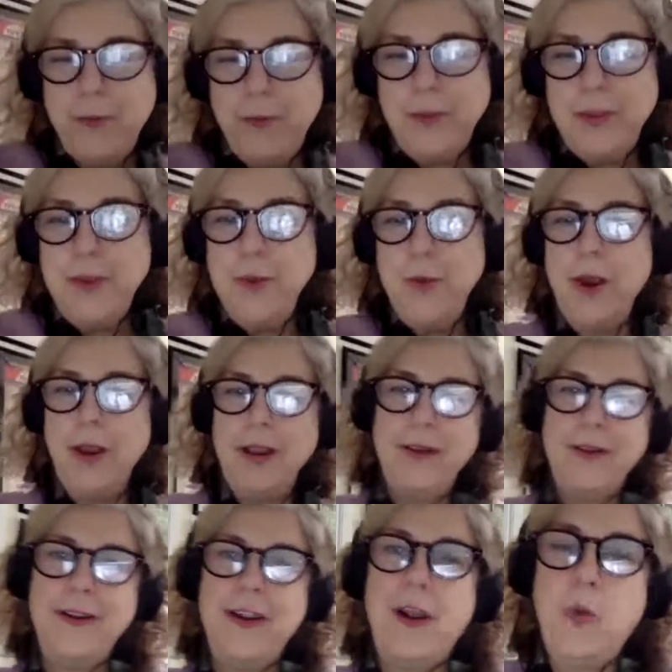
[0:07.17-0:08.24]
you
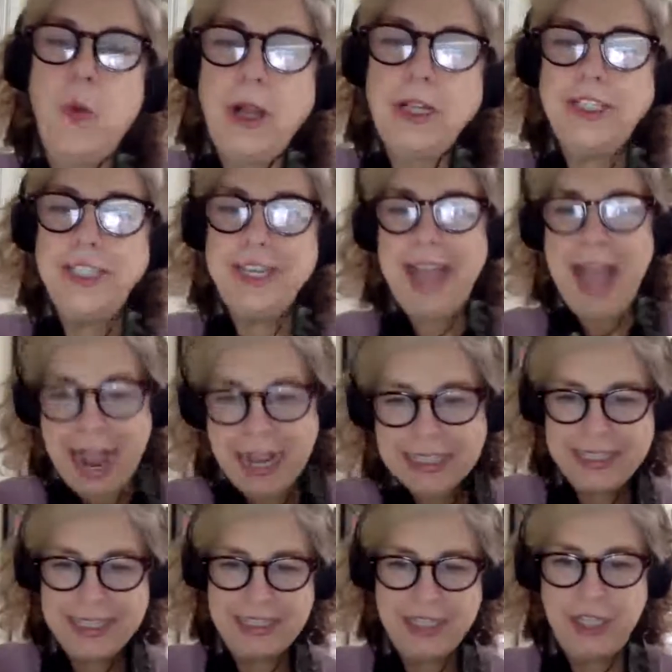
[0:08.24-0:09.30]
are watching
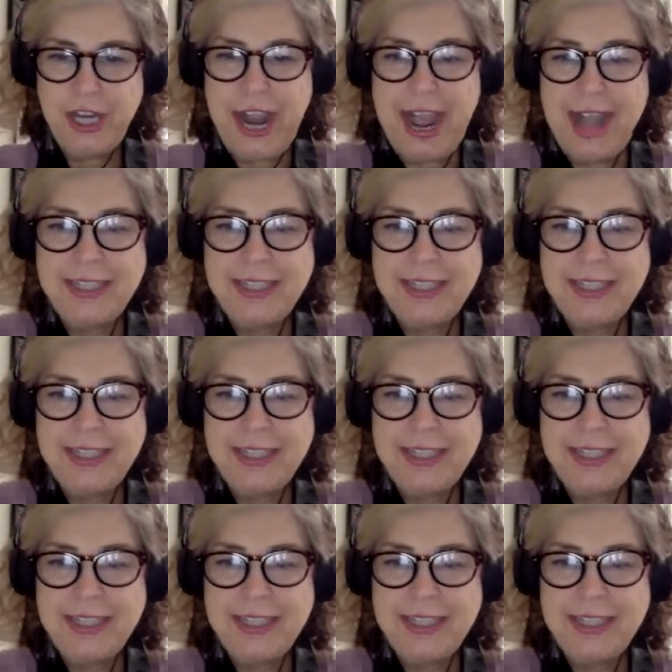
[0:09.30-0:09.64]
AXSChat.